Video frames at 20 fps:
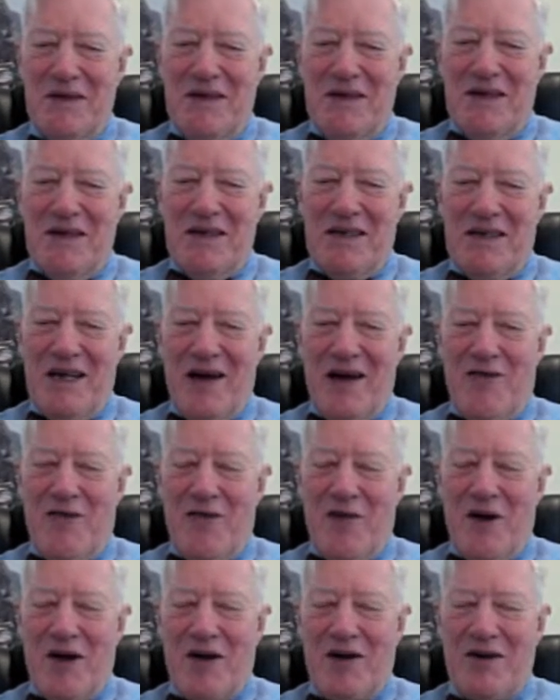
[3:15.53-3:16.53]
staff
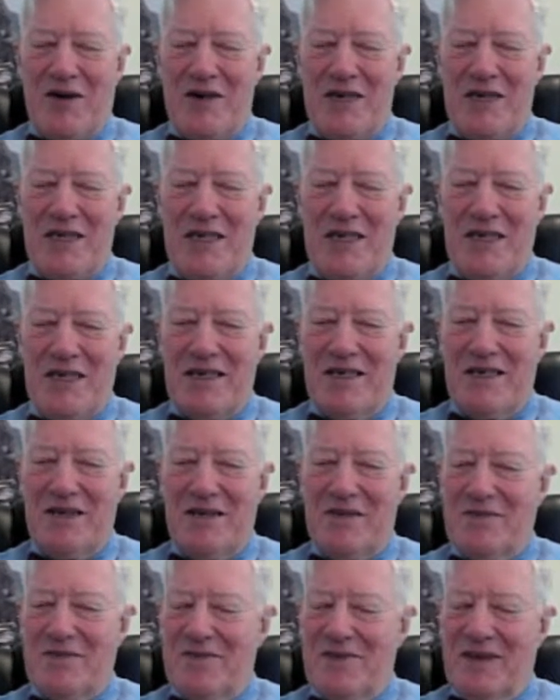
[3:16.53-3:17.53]
director and said,
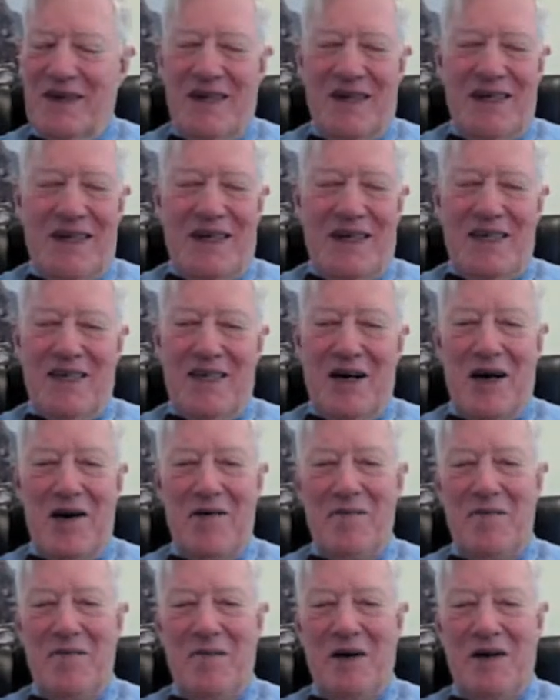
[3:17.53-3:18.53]

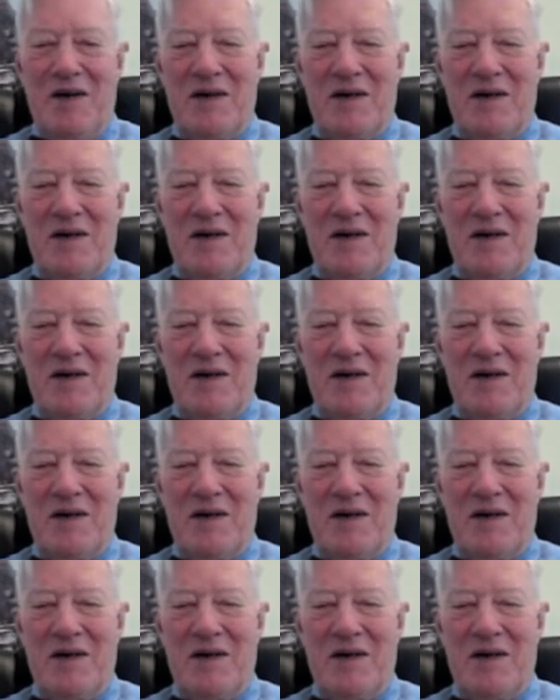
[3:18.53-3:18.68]
"Tom,